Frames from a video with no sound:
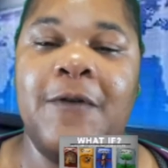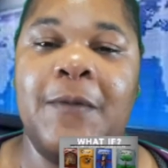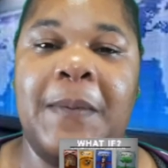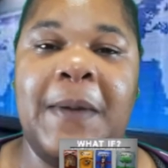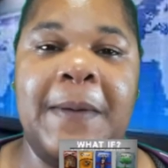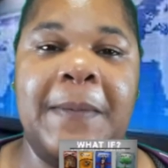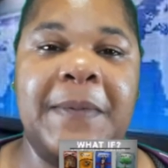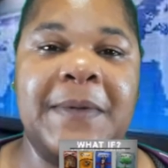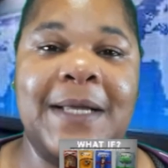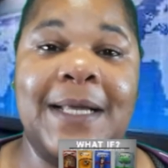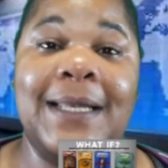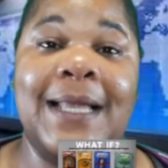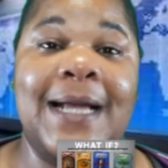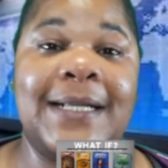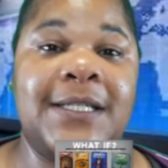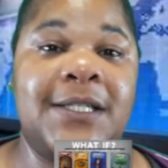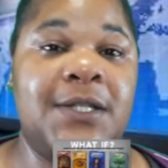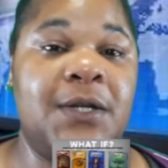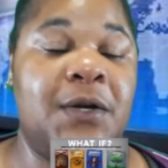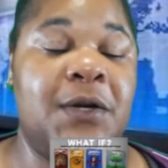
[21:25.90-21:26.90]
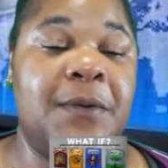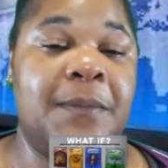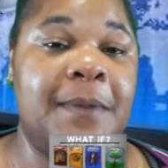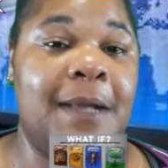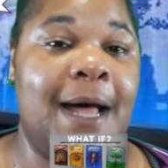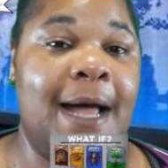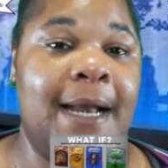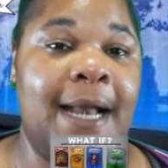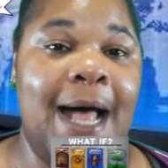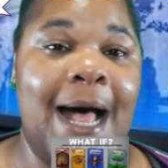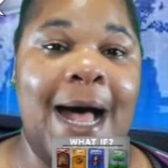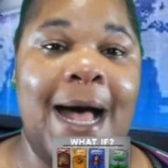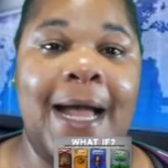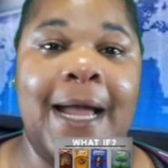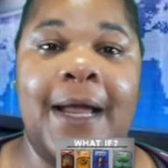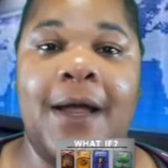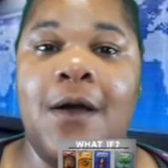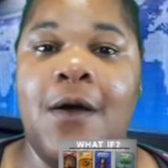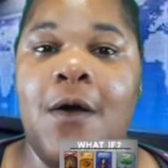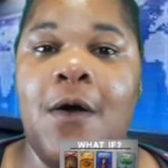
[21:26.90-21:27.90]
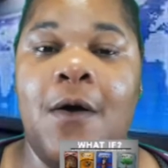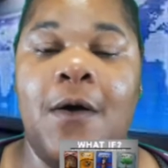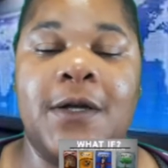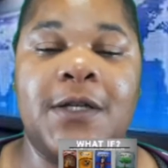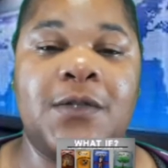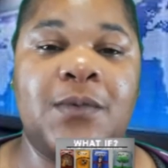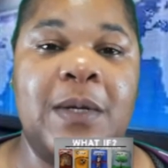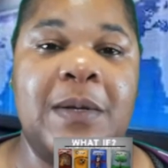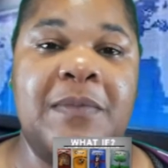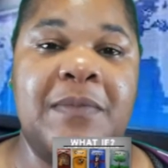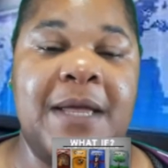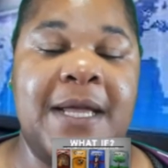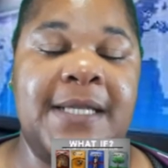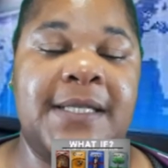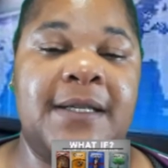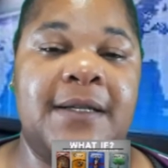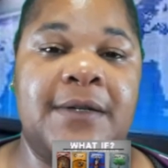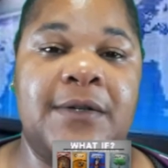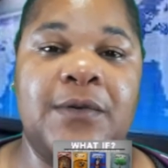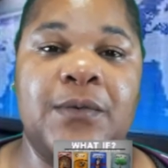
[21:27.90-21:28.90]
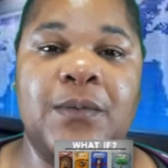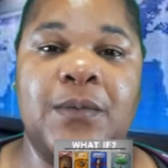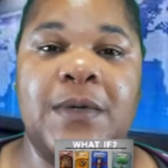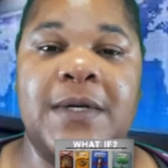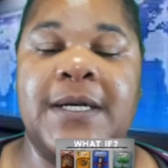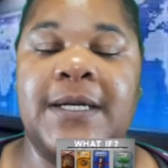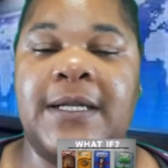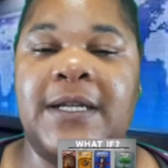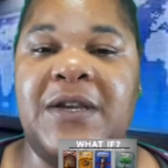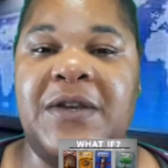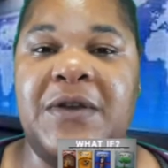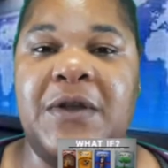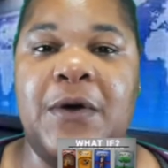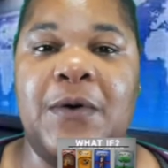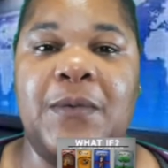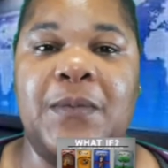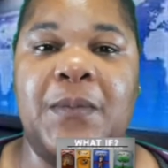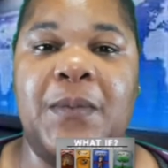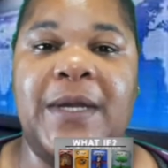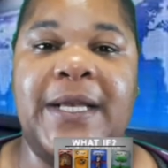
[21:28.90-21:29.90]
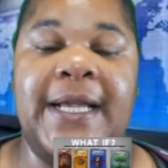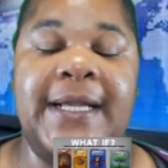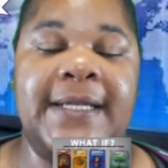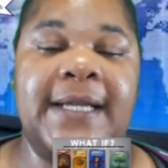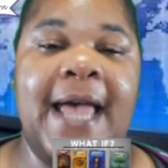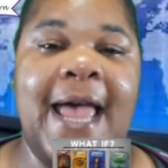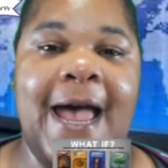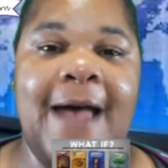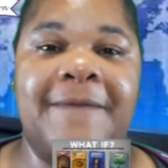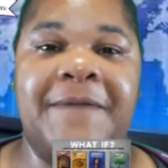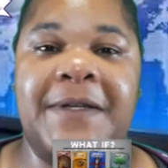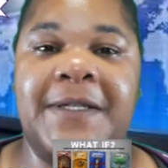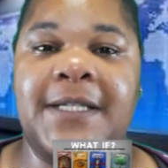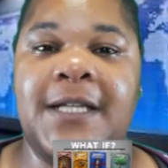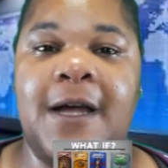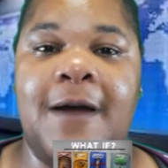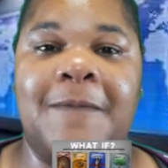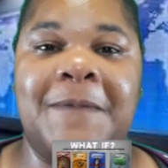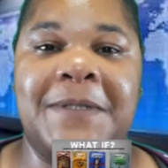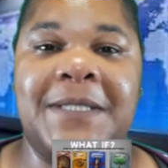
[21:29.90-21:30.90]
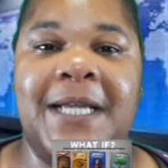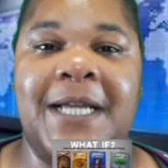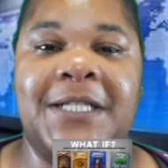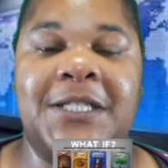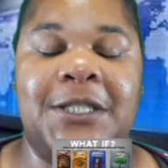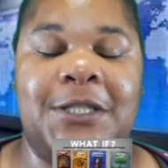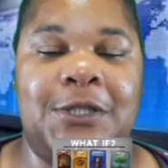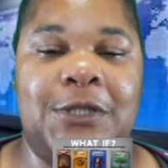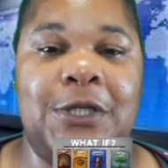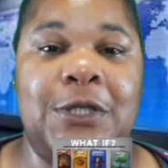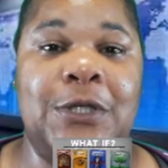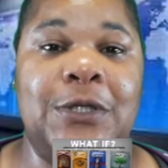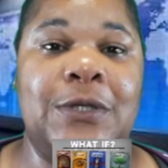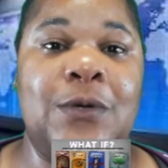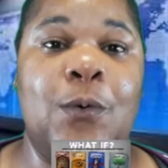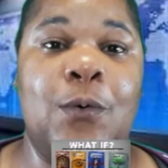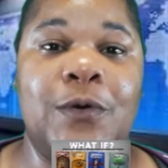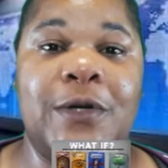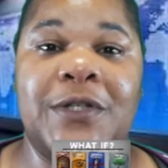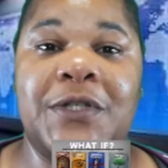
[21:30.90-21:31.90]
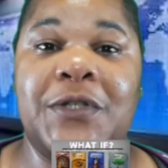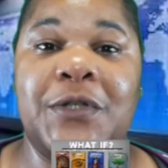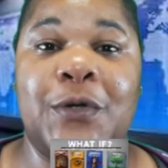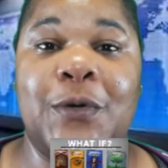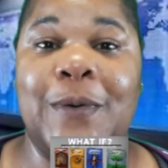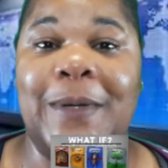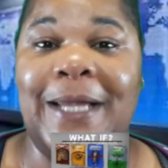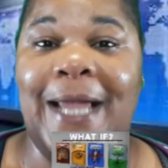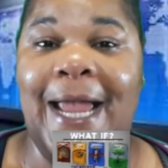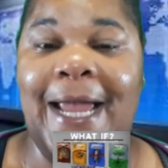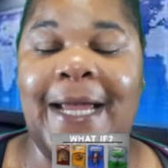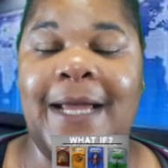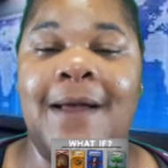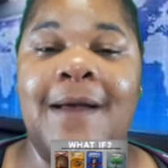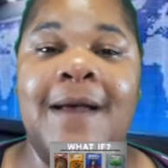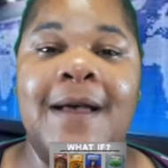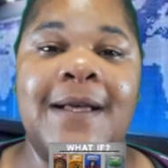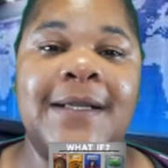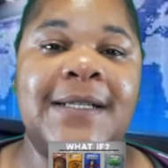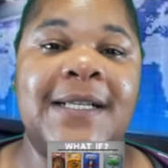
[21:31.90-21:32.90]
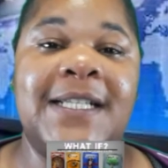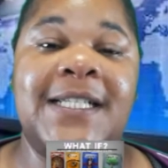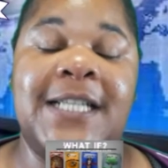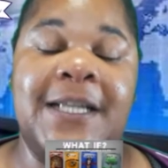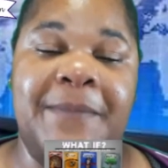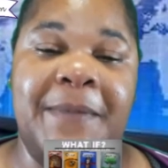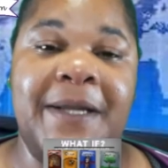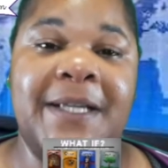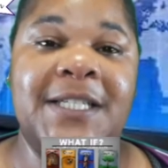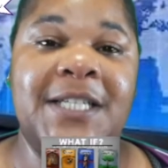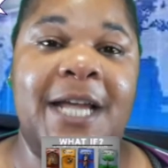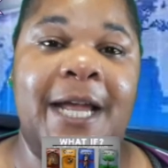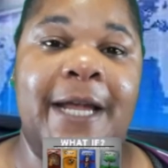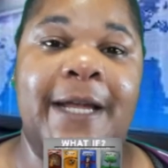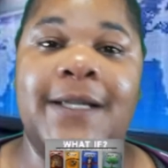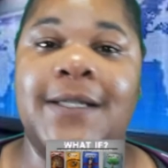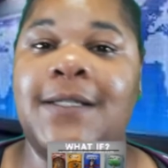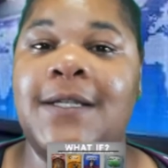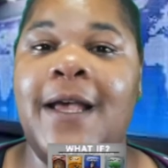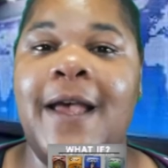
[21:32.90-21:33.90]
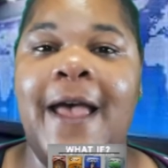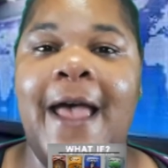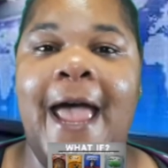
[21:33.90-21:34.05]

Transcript: for people that like to turn a blind eye or sweep things under the rug. You know, we need to have these conversations in order to create systemic change.